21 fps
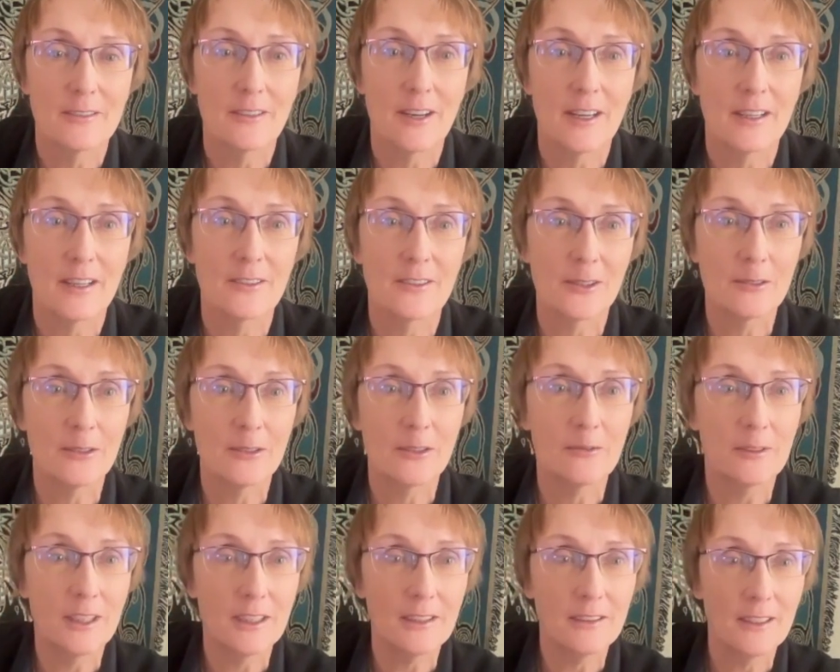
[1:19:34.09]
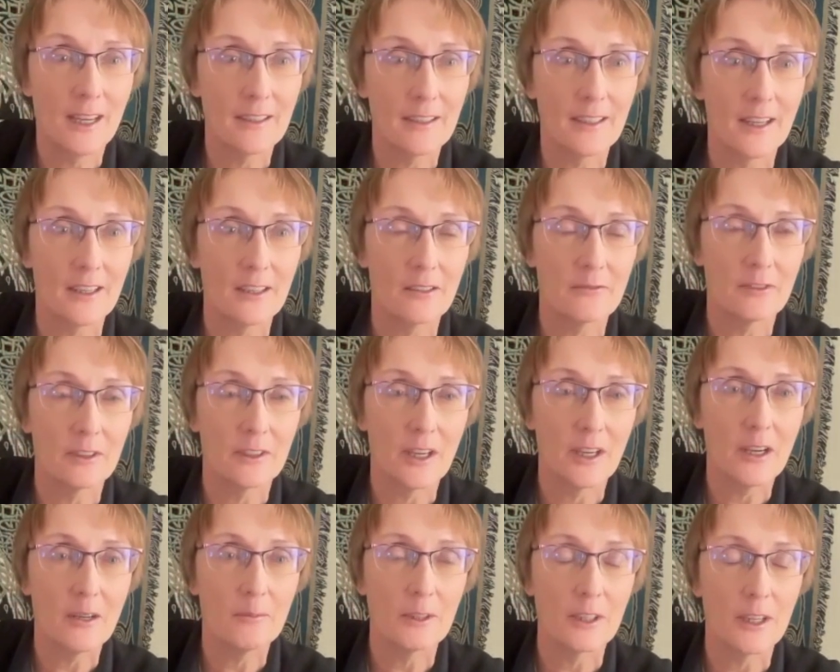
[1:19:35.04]
right so you get that kind of
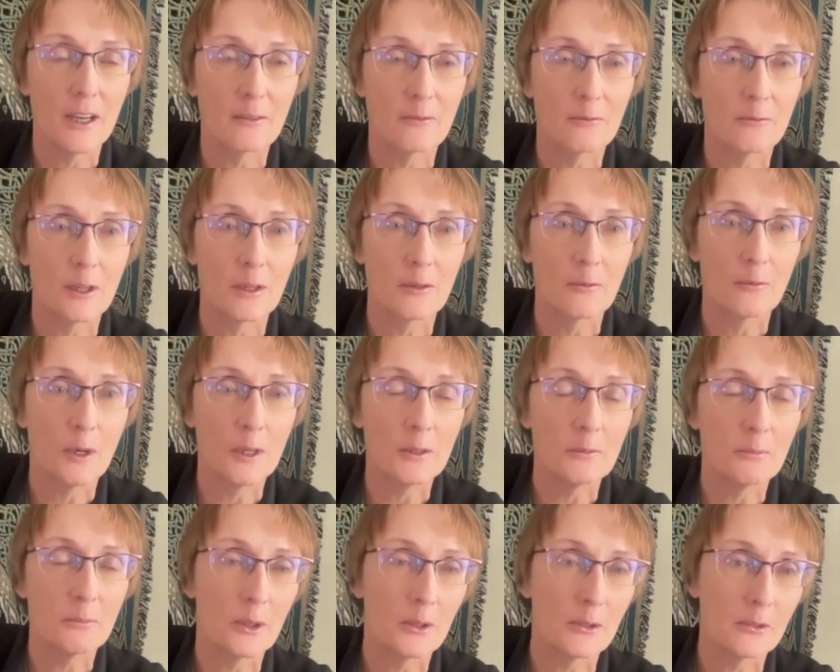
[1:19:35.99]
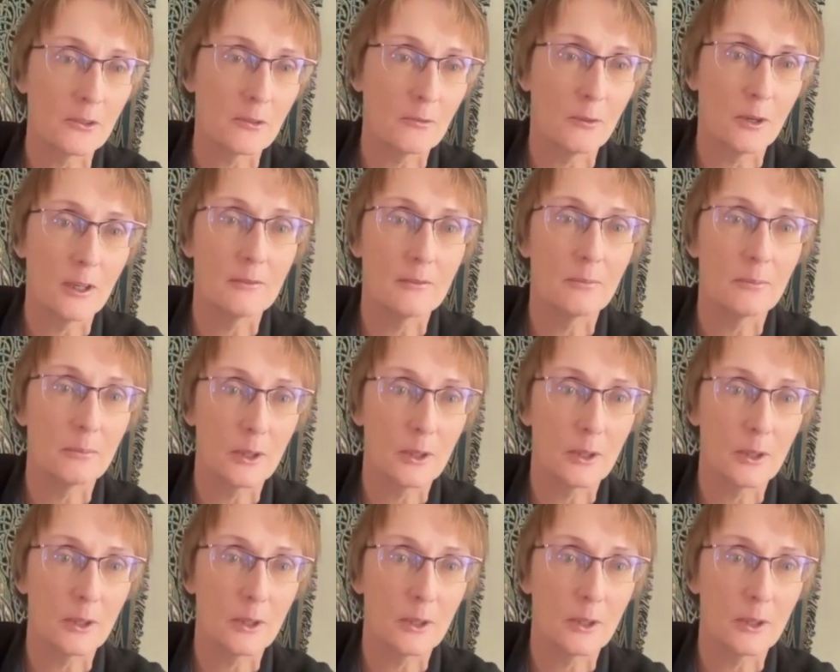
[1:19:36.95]
phenomenon where one person one